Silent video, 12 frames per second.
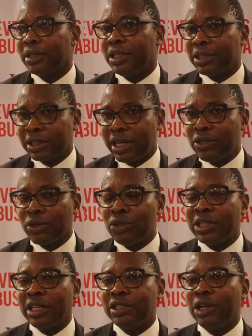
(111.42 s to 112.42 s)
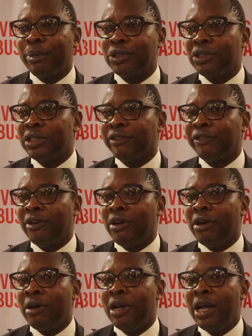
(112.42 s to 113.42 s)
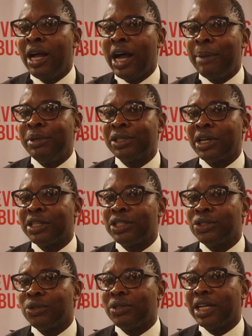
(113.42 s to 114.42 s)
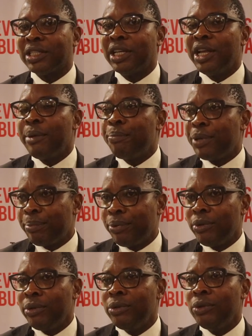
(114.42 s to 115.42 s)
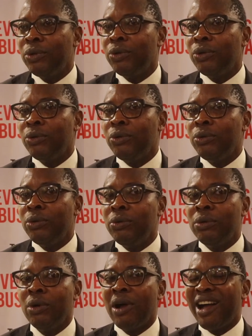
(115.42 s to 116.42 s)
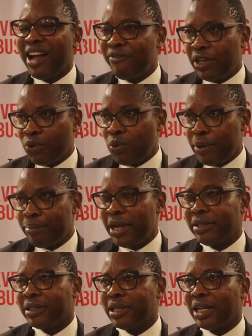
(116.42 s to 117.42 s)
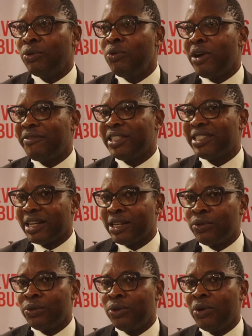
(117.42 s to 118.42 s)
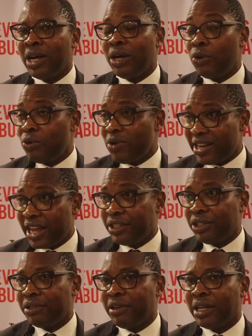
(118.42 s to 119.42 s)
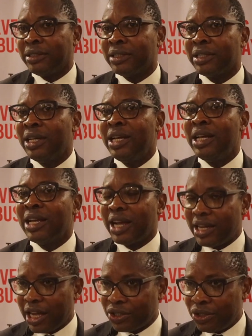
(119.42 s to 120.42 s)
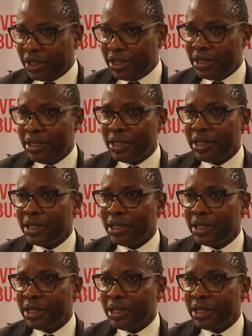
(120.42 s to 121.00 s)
It's trying to close out the opportunity for arbitrage so that people who have equipment and who have the technical know-how, who are Nigerians, can actually